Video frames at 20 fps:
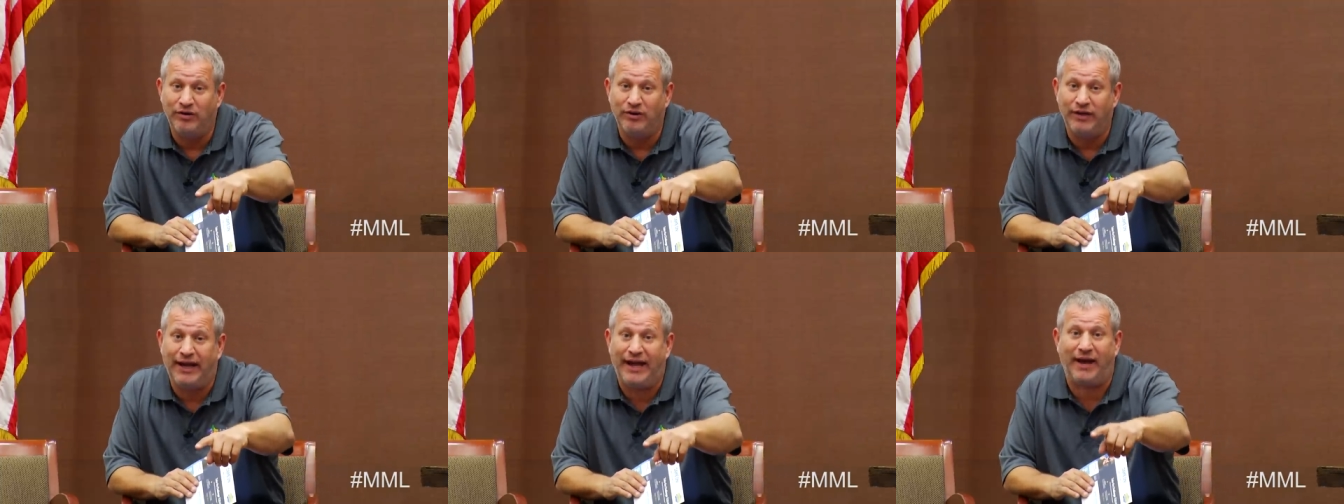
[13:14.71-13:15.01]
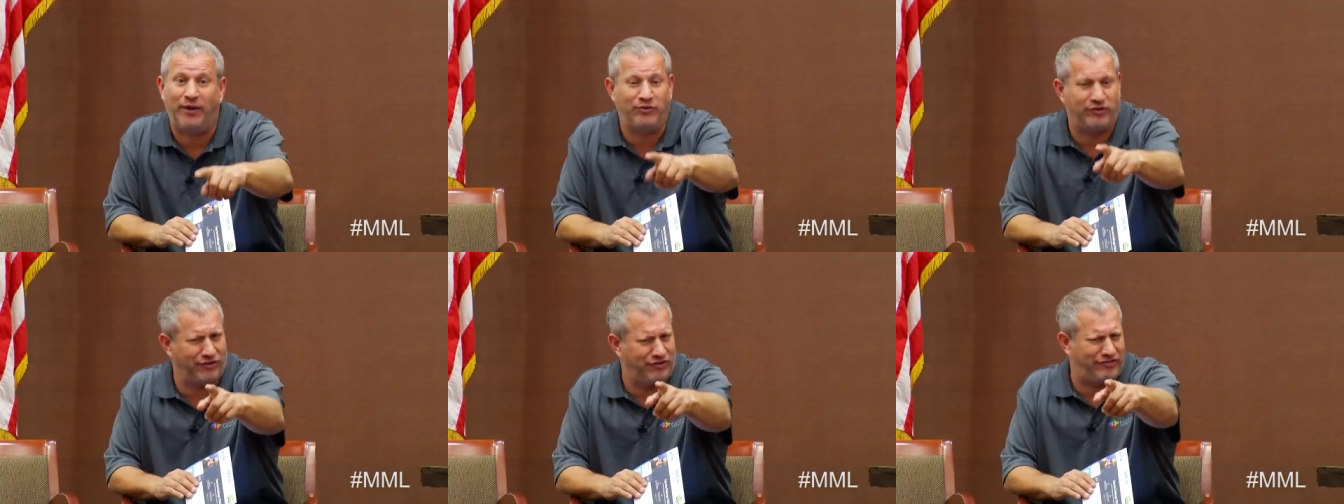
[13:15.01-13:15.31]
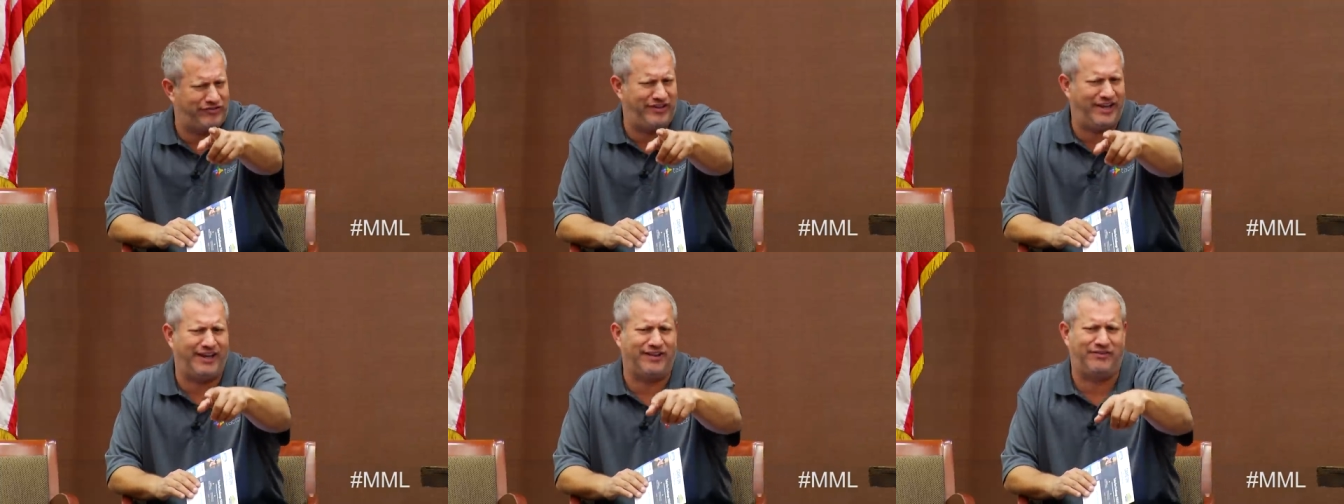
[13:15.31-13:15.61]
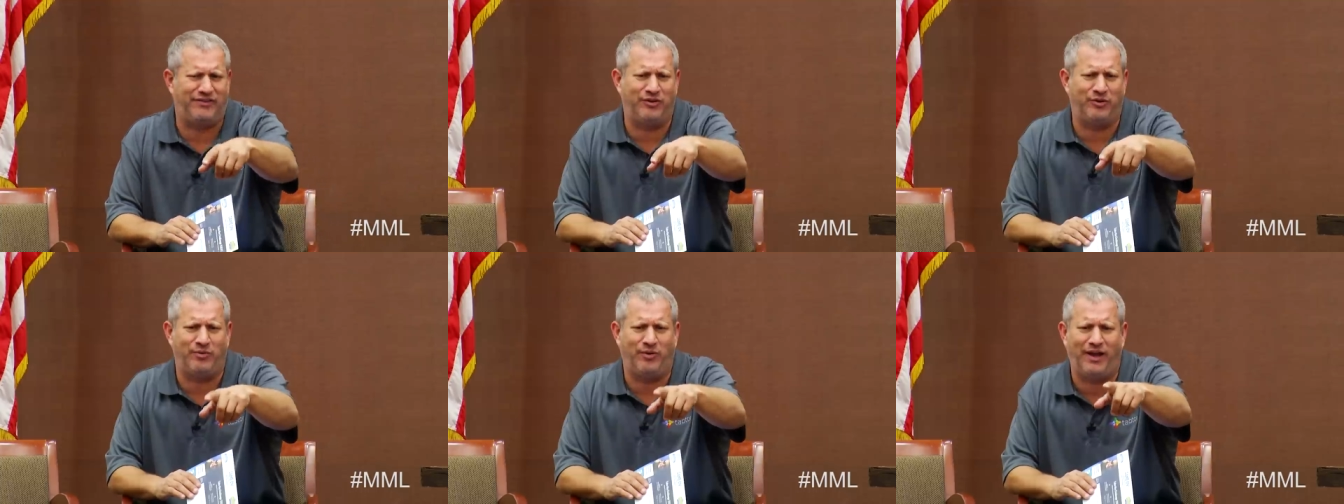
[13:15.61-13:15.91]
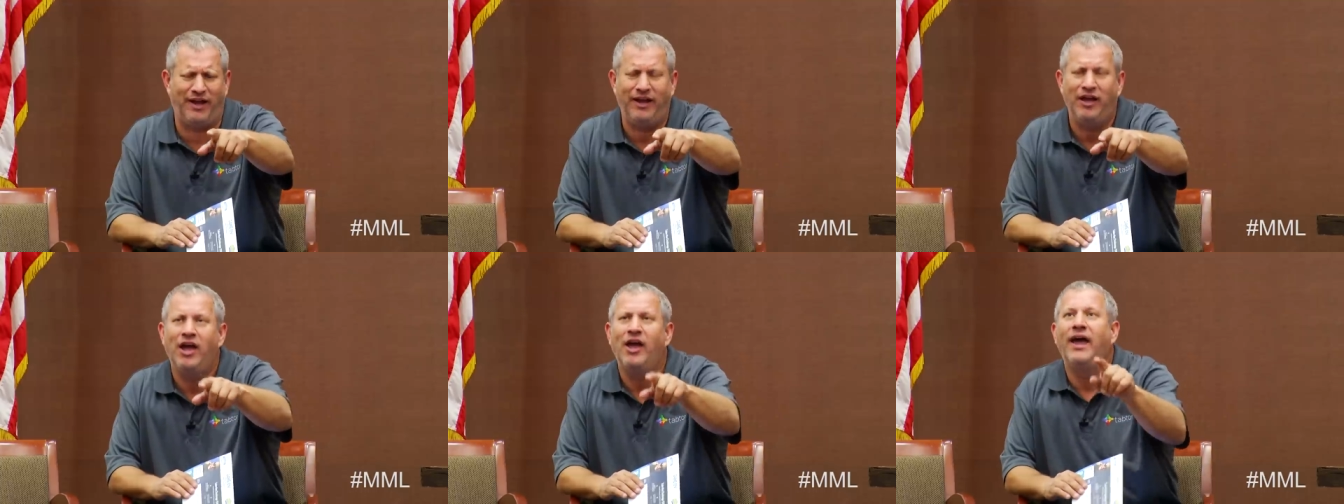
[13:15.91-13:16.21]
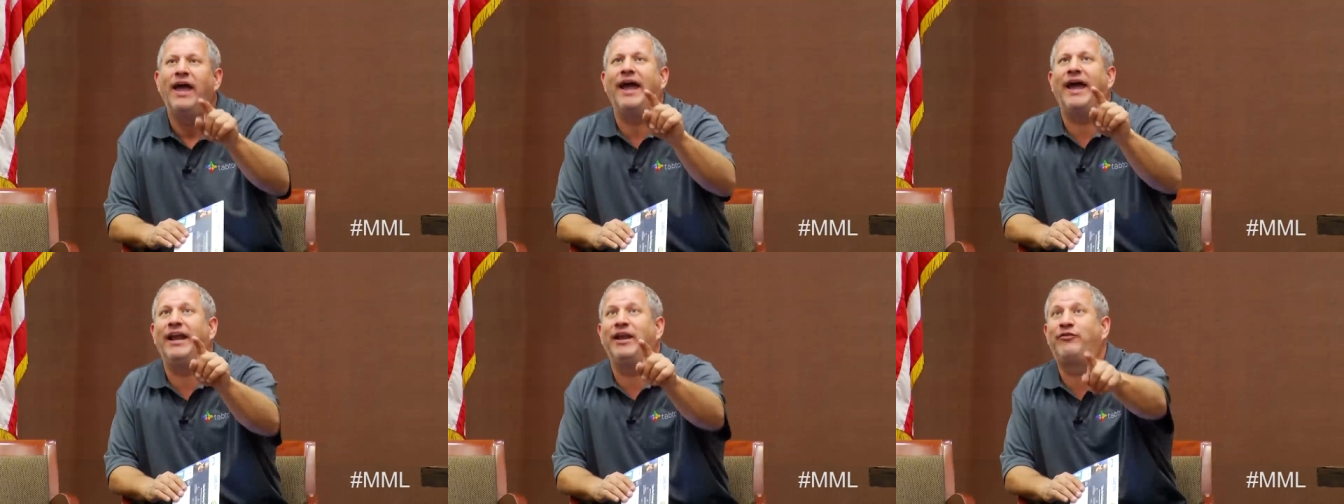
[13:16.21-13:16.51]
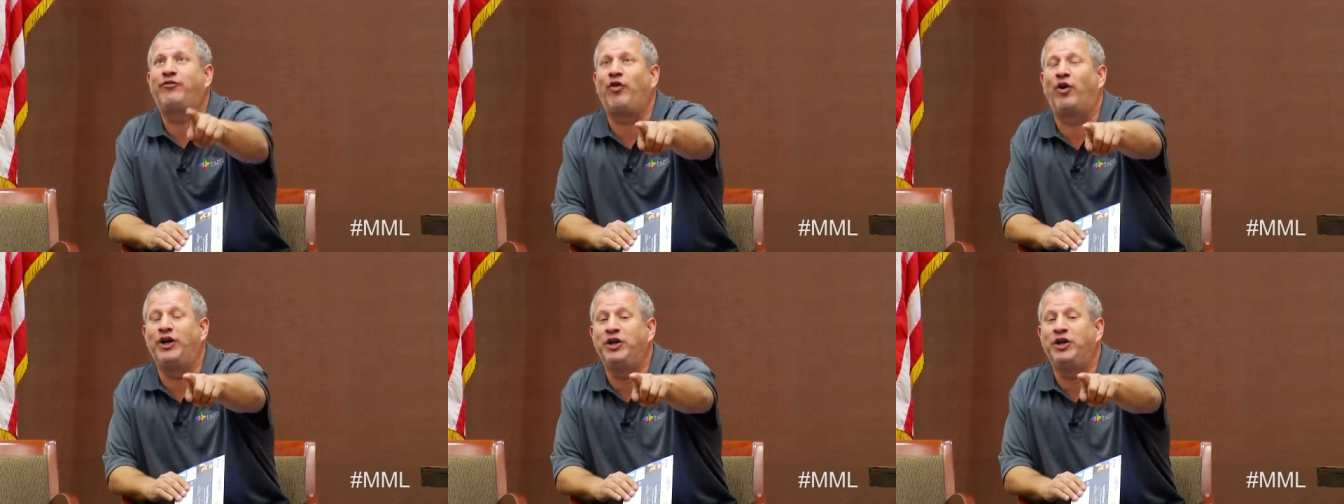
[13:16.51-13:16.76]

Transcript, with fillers: Hey, I was going to say, dude, what? 84.